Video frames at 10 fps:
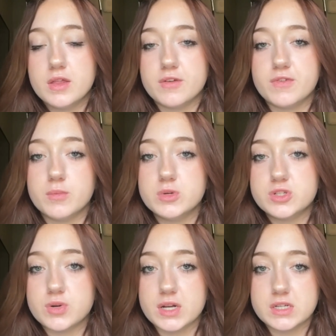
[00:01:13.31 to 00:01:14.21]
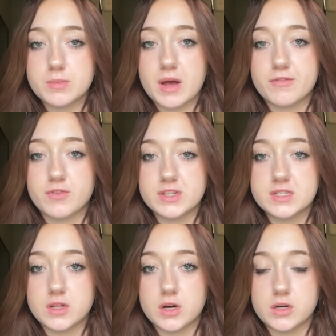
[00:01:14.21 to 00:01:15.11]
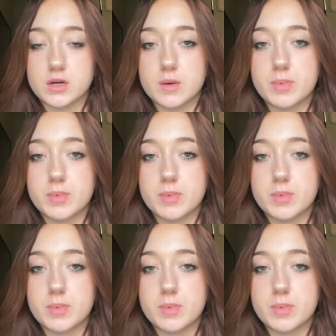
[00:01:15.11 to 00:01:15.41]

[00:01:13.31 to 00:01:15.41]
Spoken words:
The film was directed by Fritz, a